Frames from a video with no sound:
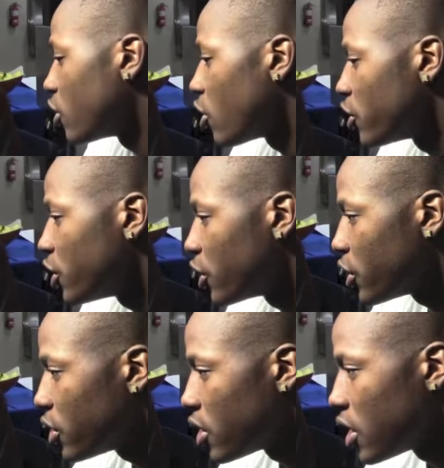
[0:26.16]
all
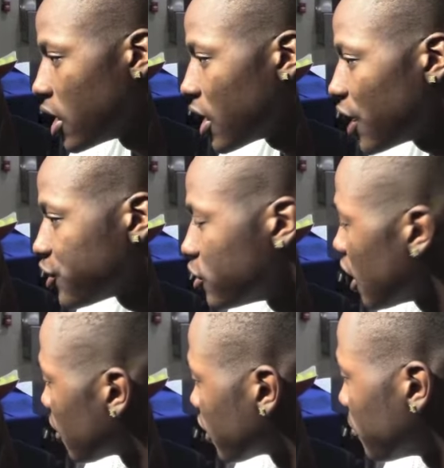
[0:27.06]
year, and last year
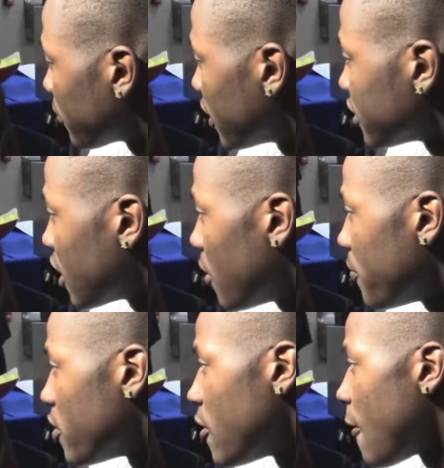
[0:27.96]
not getting playing time
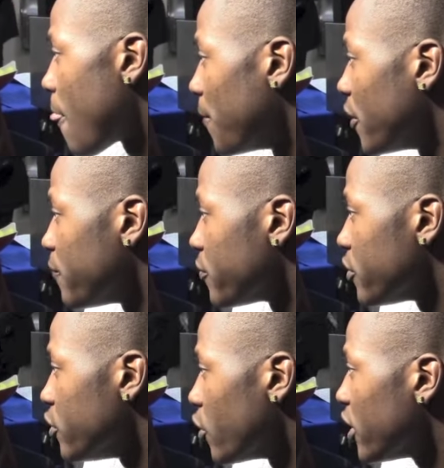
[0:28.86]
but
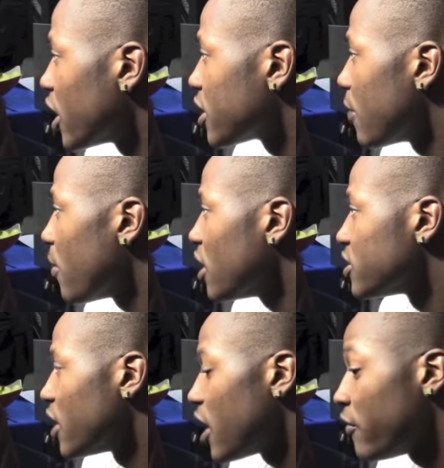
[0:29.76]
you know he got that
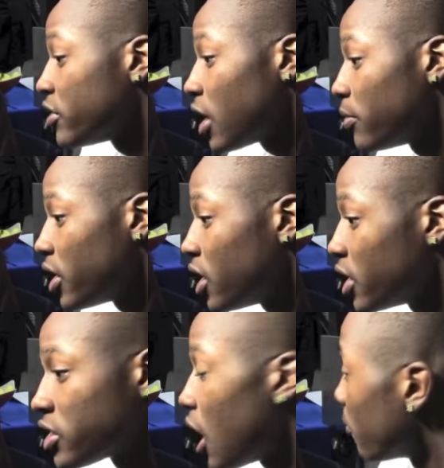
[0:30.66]
mindset every time he get in,
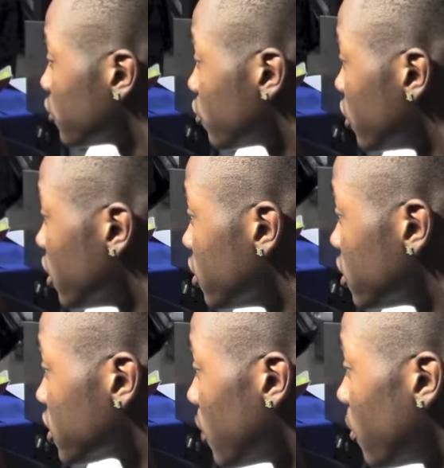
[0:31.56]
it's an opportunity to,
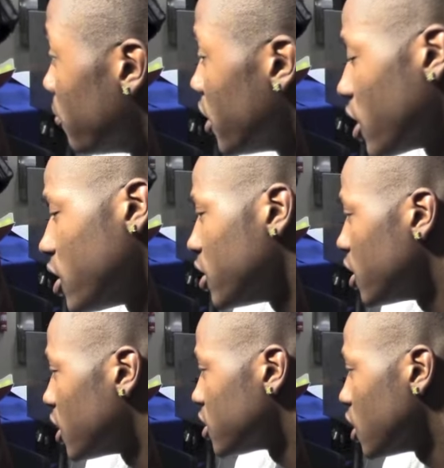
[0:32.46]
to step up big, and he did
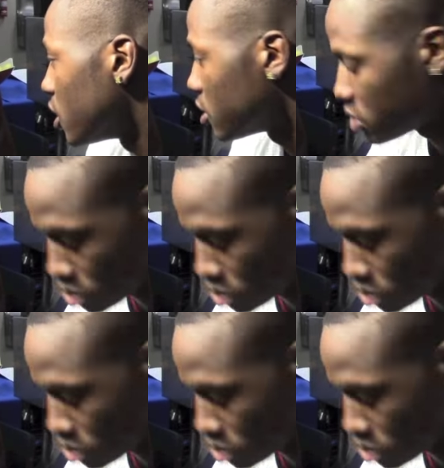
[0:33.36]
that today. Do you